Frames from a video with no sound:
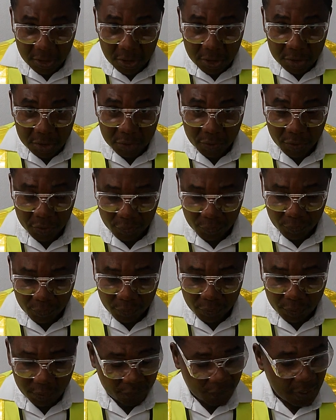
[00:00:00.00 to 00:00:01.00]
to you.
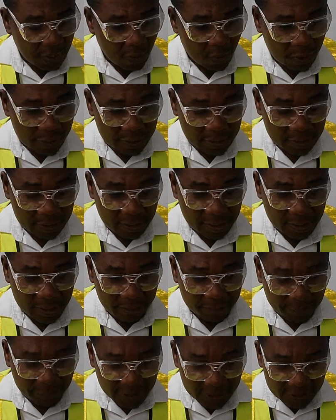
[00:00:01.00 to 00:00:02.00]
If you are working in any
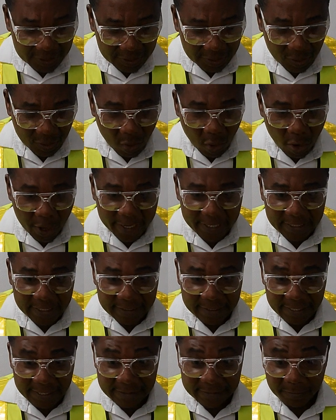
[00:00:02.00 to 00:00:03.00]
place or any
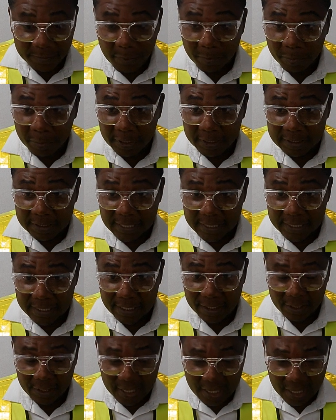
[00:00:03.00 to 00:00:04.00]
dense populated
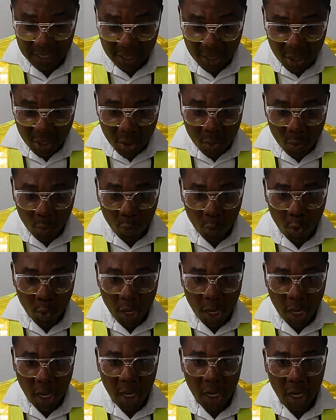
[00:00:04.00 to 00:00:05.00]
area
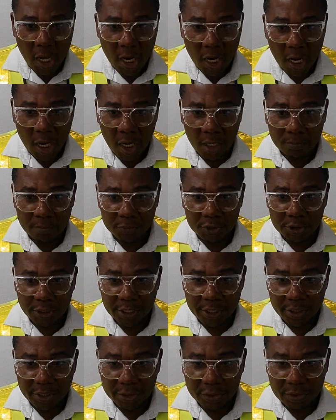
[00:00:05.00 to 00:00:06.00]
where
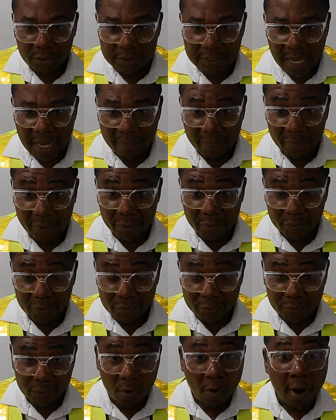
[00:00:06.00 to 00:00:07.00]
generators are being
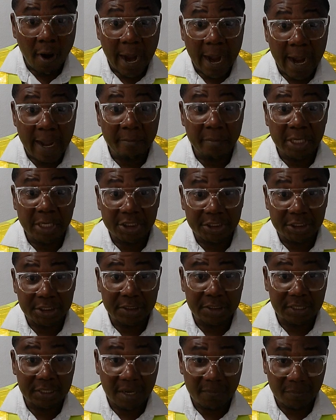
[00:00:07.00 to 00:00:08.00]
used or high
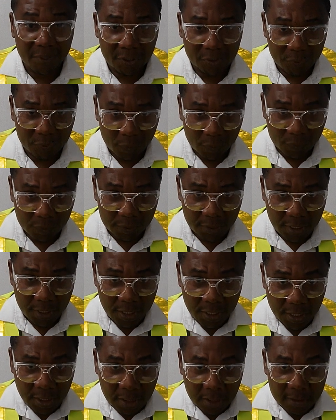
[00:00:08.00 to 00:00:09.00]
machines are being used
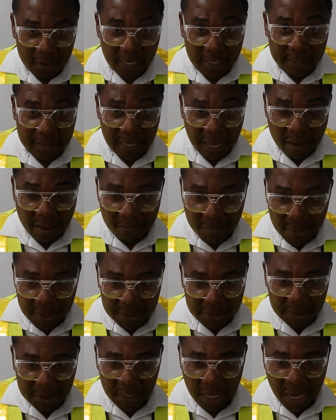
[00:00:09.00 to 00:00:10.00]
that
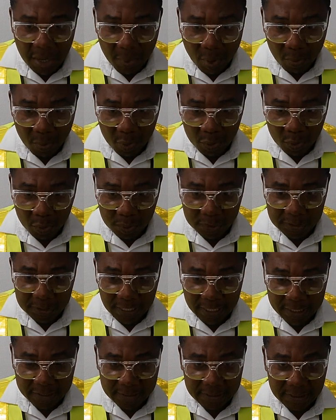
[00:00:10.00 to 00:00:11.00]
emit carbon
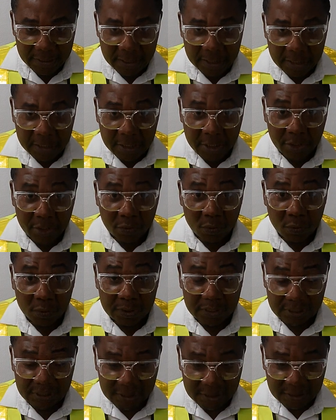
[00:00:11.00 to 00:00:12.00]
monoxide,
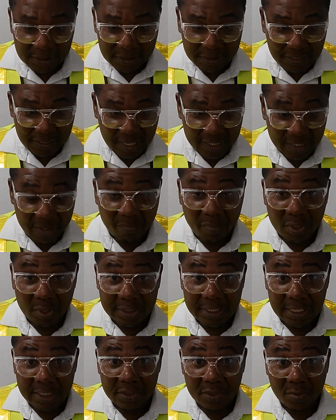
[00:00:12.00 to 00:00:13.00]
this is an
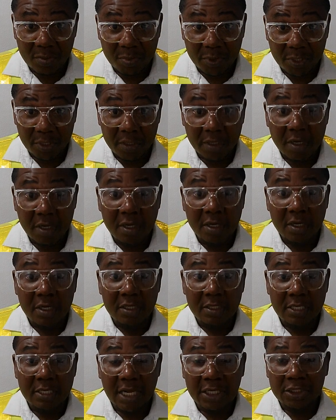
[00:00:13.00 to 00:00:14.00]
important topic
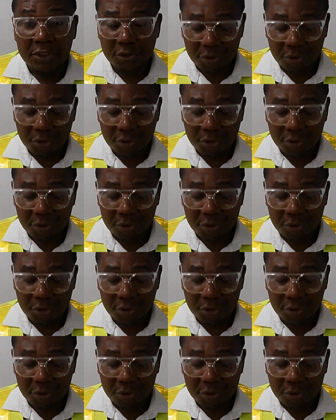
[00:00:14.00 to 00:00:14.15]
that you